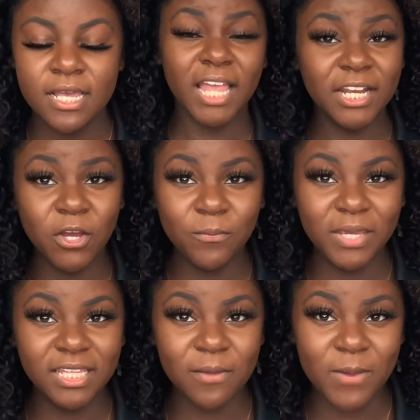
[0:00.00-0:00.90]
I know me
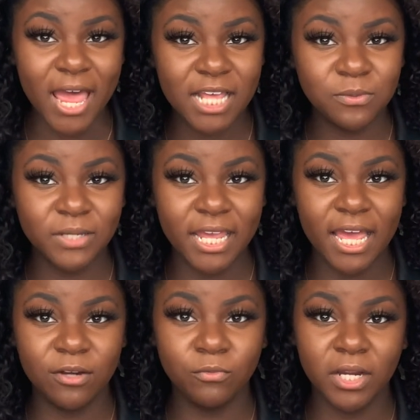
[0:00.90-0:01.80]
in the past when I
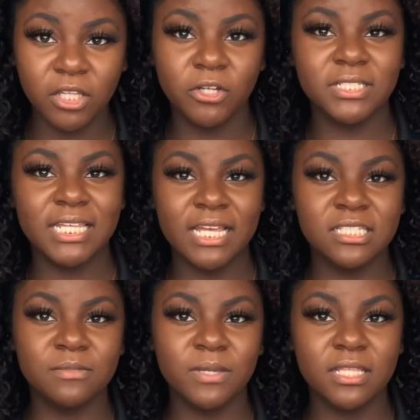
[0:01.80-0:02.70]
had regular Stan
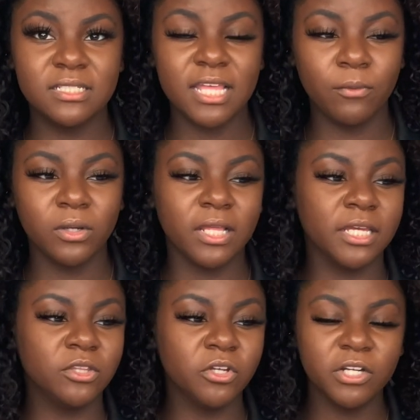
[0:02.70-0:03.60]
Smiths that were
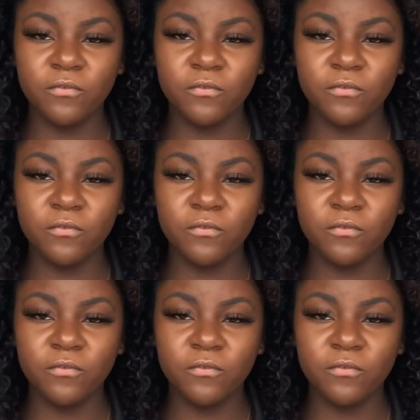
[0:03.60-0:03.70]
like $30,